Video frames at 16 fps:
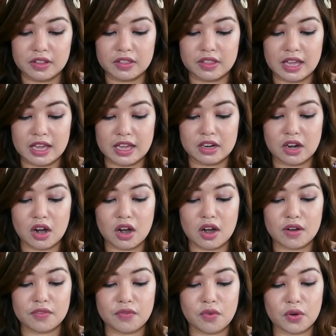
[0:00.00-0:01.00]
that
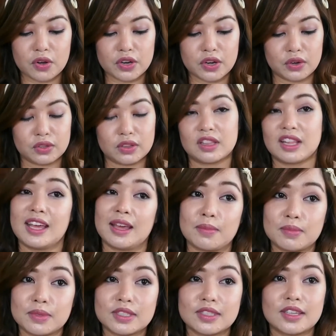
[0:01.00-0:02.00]
are for your
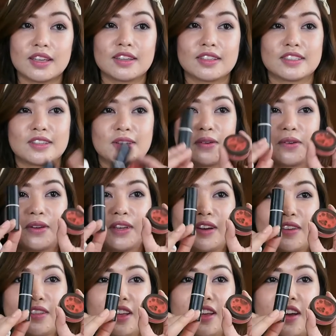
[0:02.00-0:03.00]
lips. So
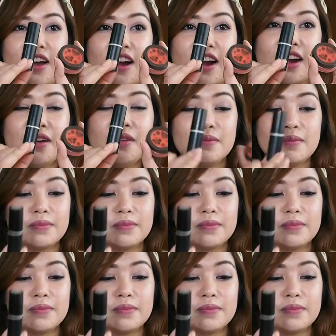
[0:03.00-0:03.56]
here they are.